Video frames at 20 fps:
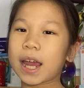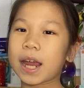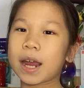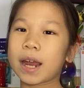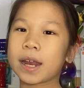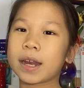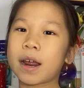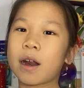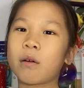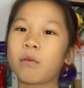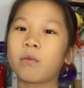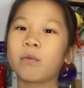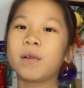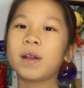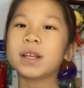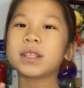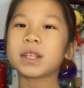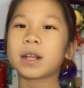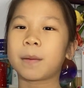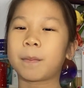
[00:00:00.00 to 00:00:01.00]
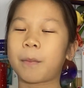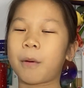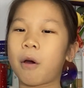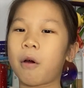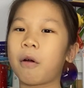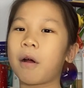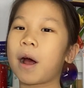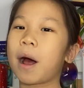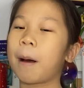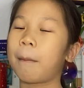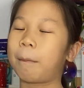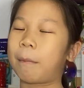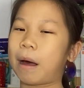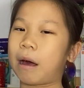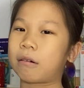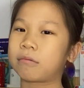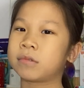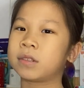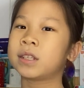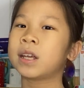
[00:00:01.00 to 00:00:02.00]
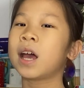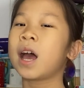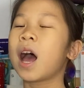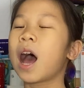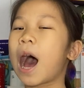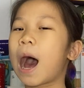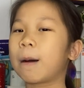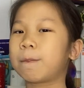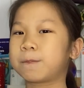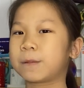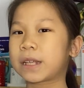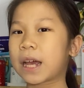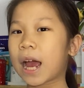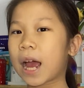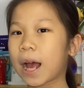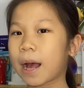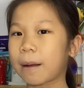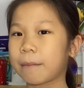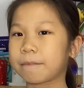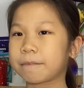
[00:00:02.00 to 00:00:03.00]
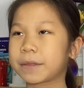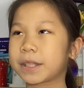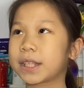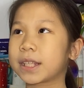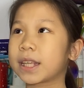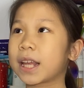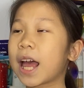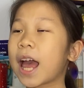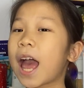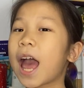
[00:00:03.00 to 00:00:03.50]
in a reasonable amount of times,